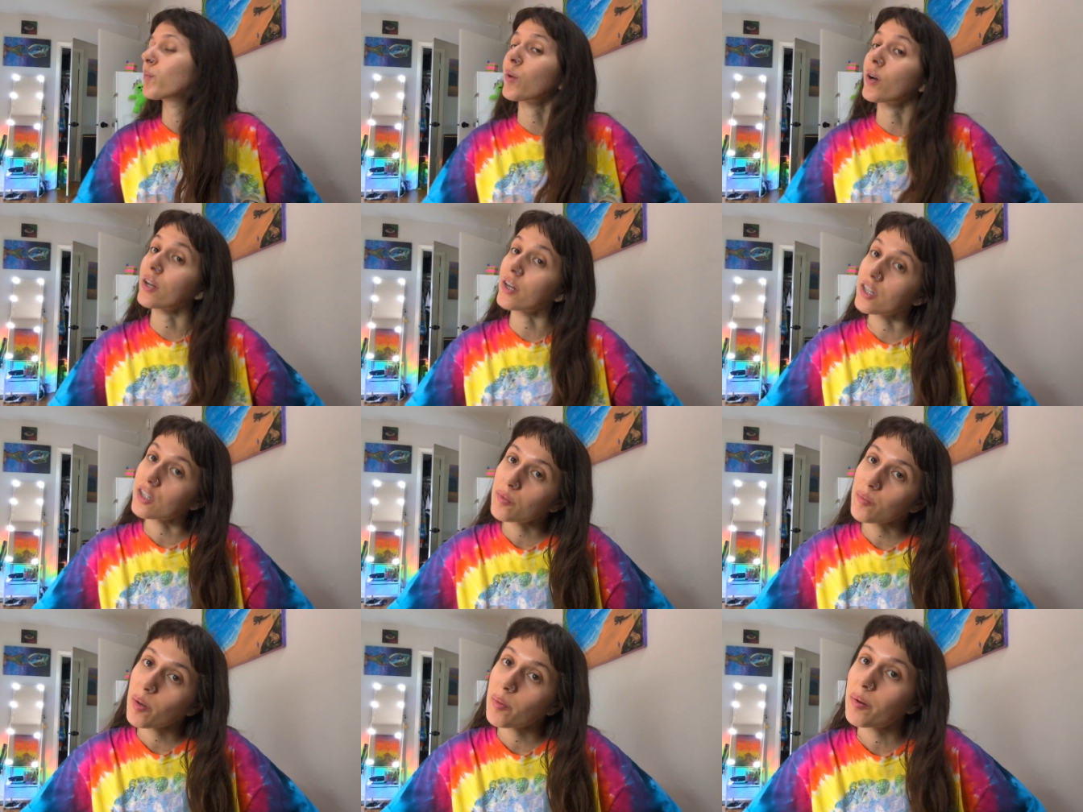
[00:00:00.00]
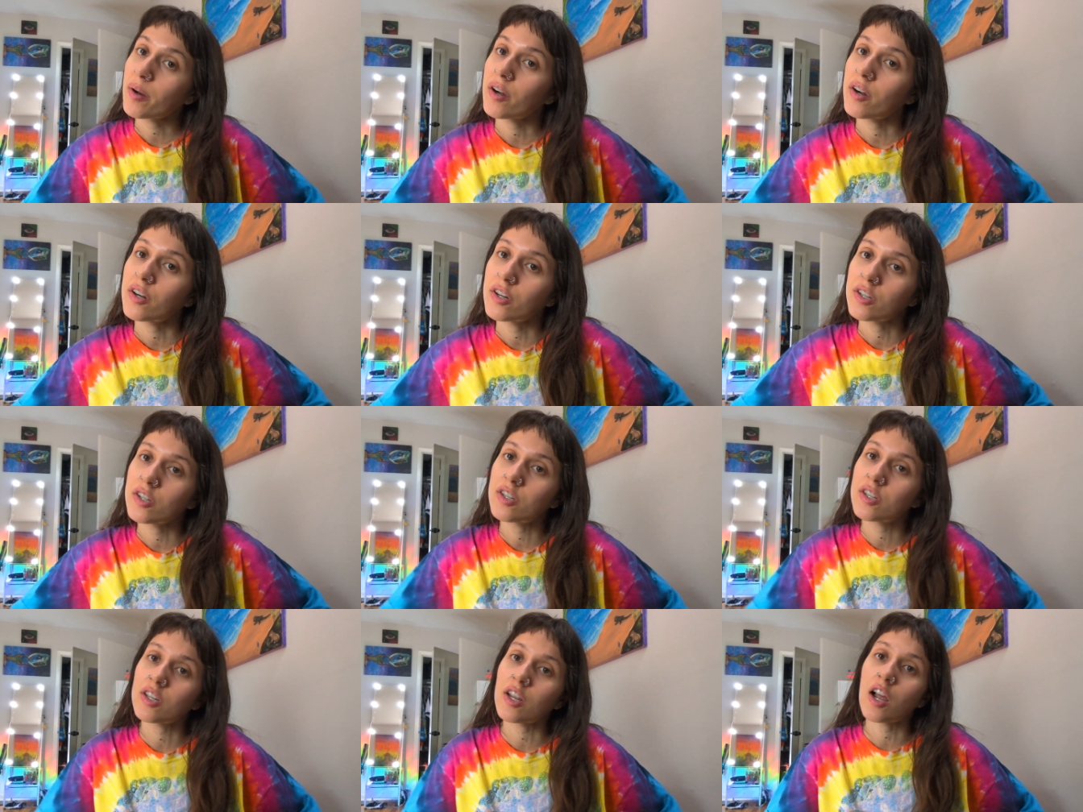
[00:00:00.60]
when I get to my
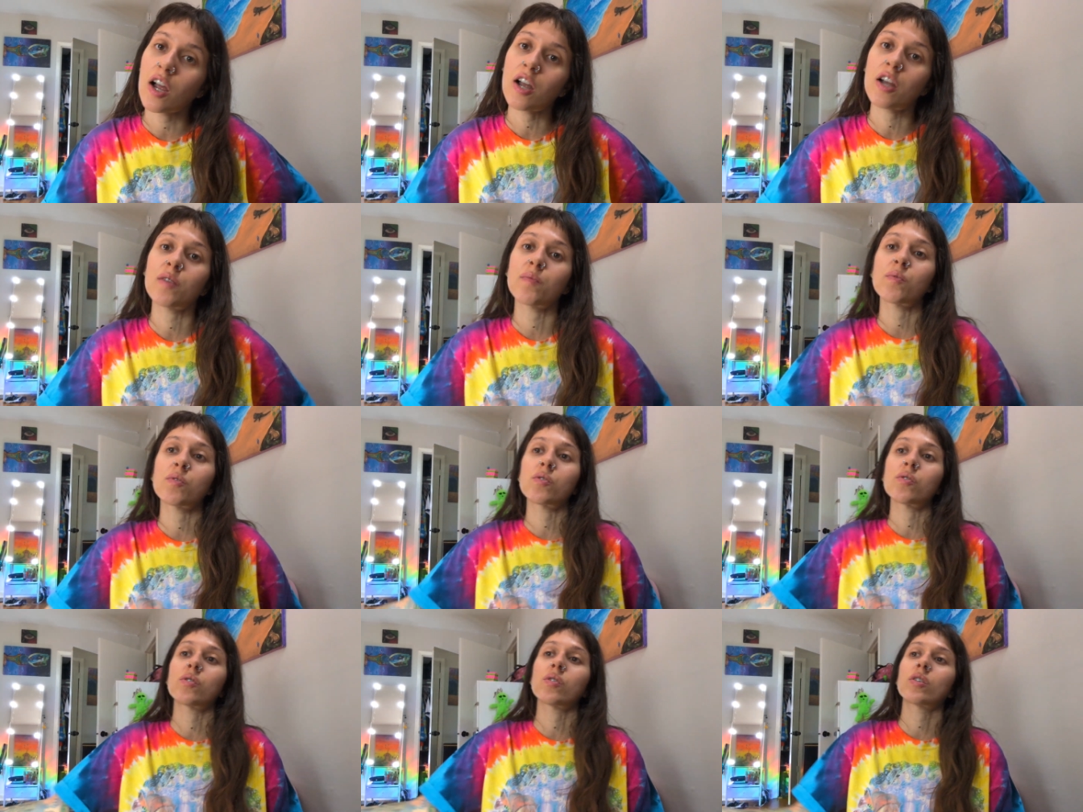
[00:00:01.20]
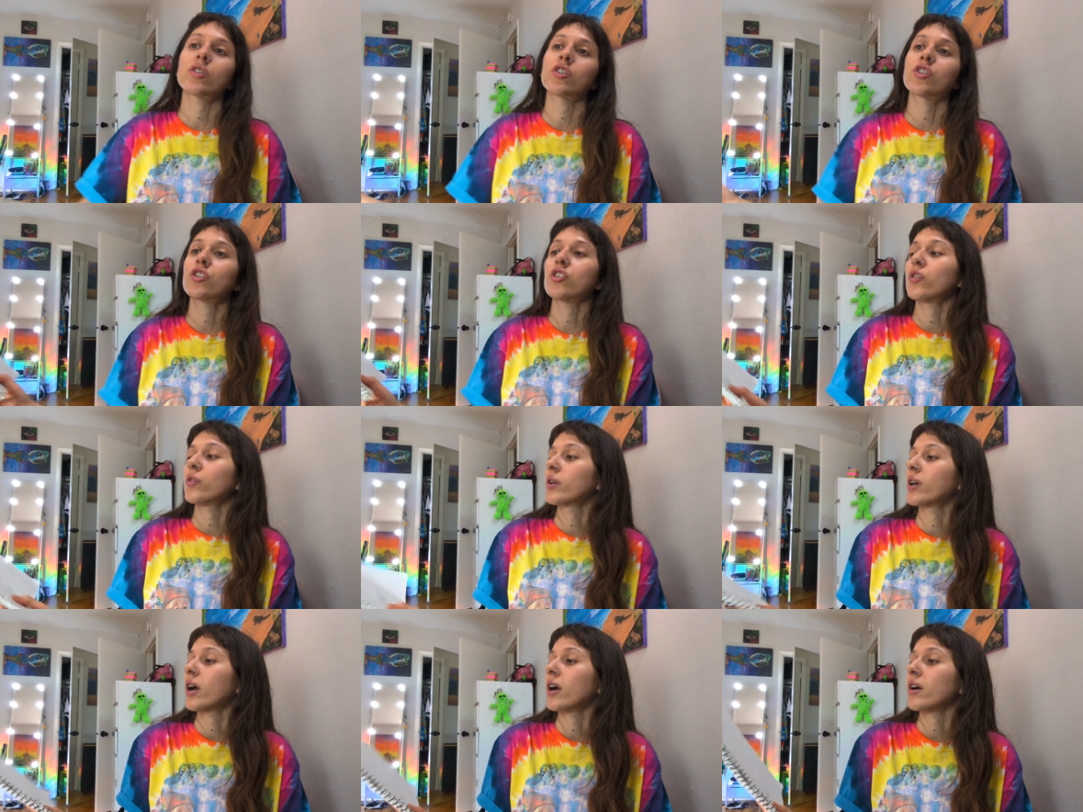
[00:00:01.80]
parents, I will show
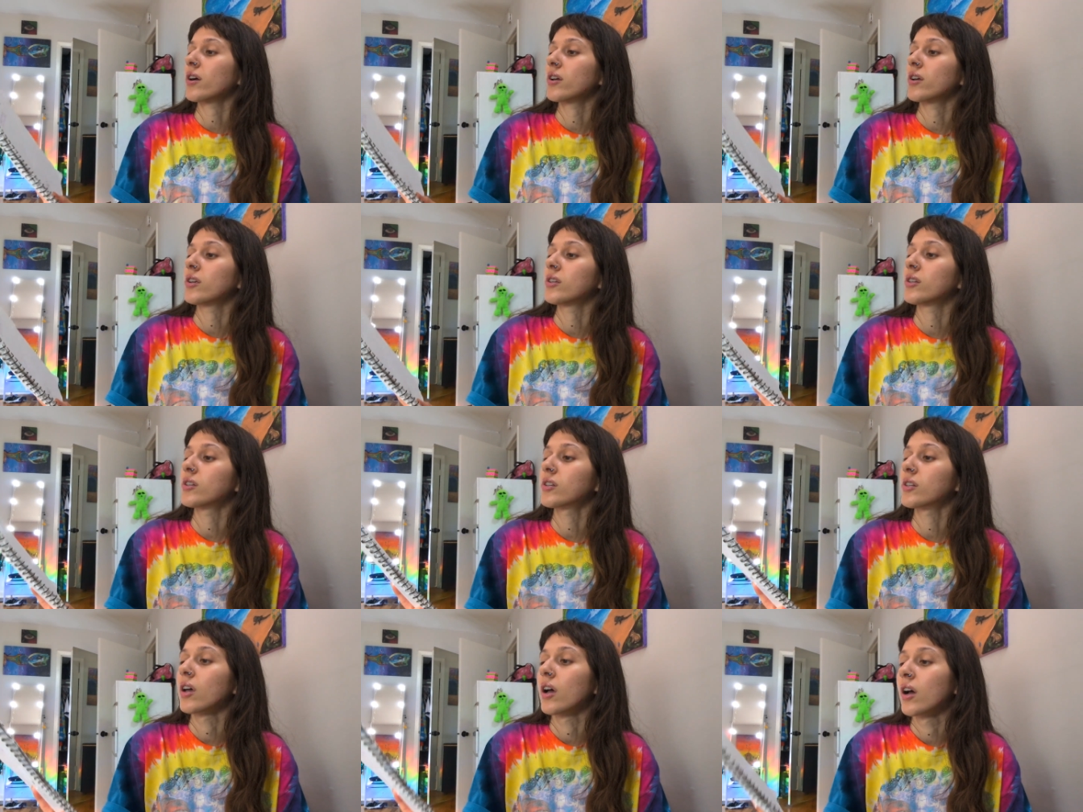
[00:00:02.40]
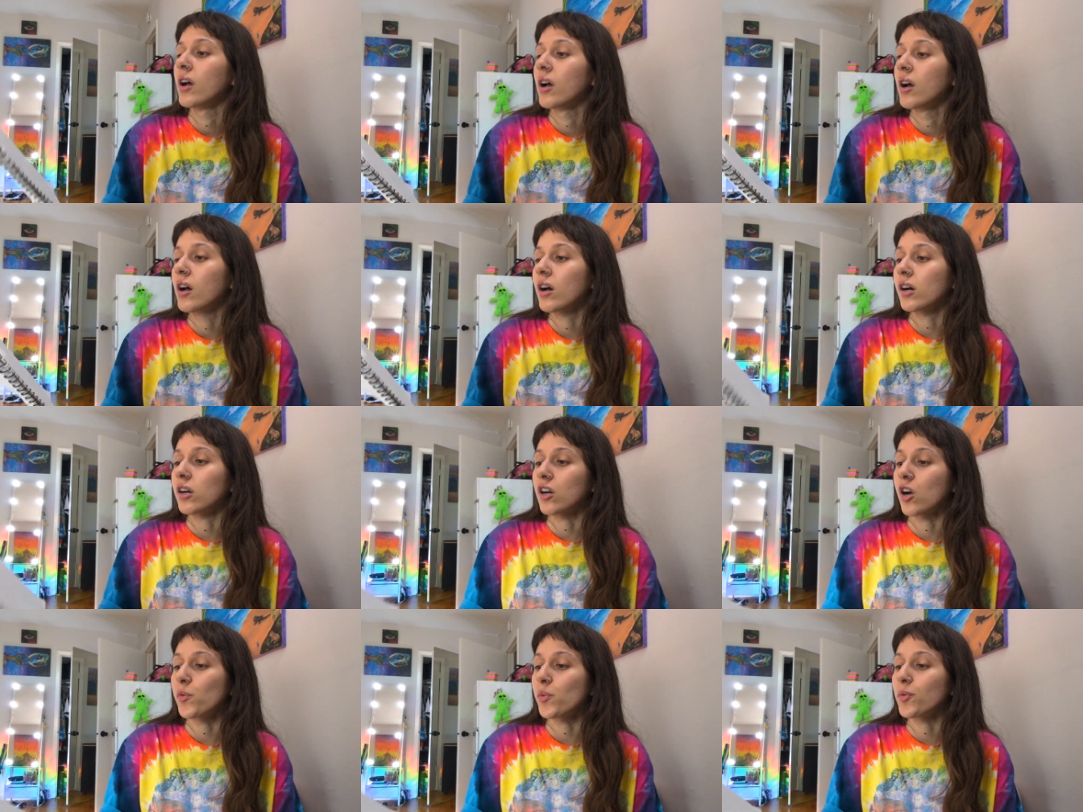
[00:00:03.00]
you guys
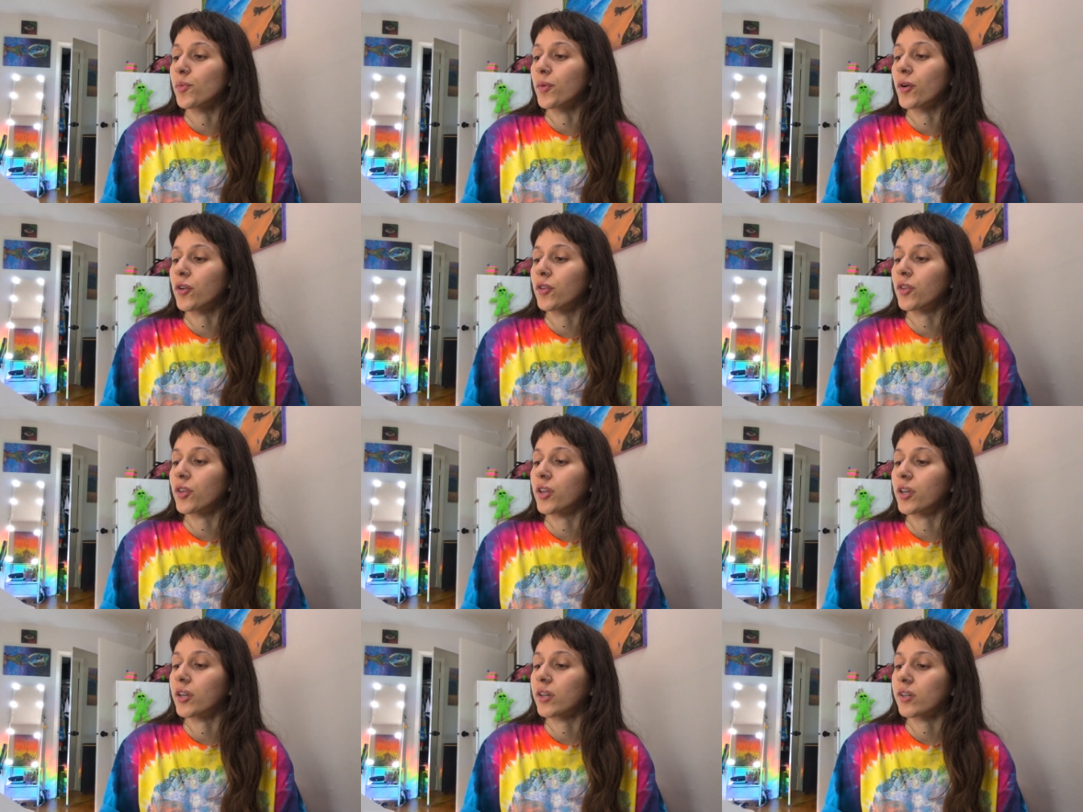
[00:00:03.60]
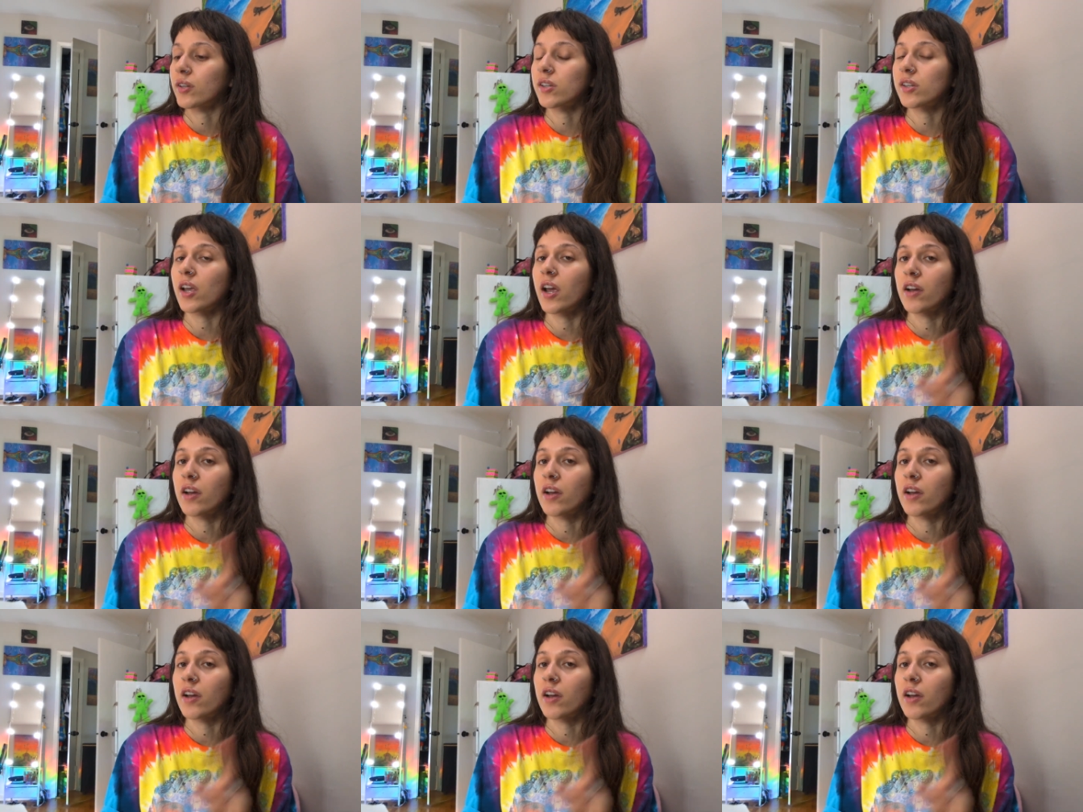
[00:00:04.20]
a couple more things.